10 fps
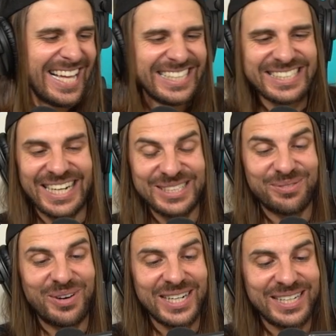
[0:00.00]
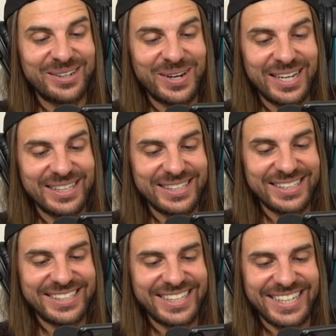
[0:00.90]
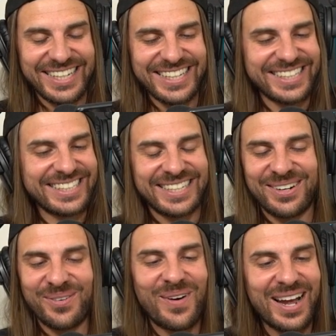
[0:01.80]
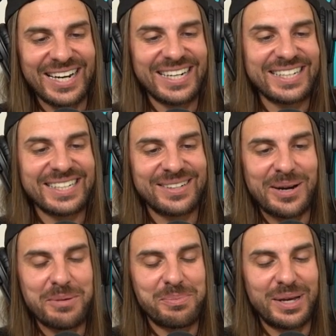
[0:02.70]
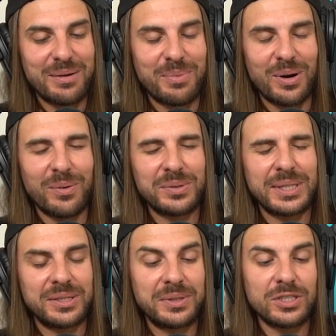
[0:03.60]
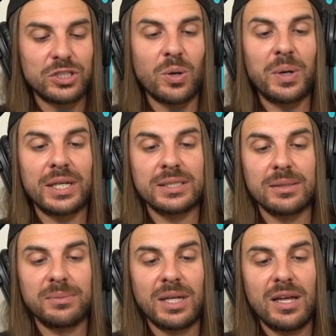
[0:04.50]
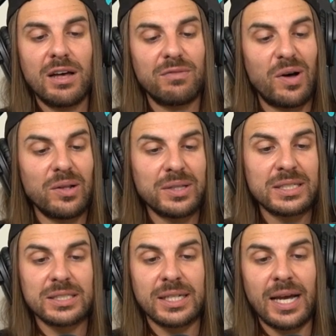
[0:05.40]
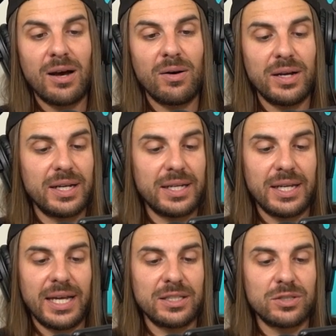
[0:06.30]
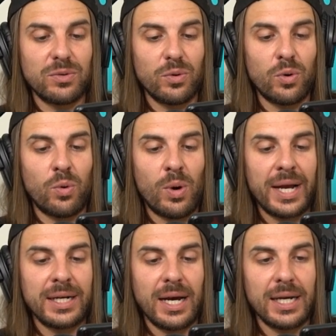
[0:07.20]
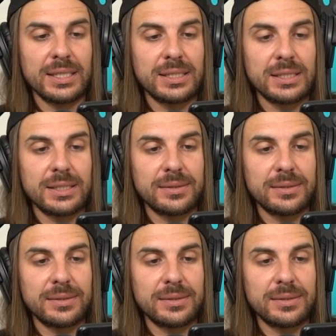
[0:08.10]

This guy's fucking great. Great bit, bro. What was I doing? Stoicism. Follow this account. It's quite nice.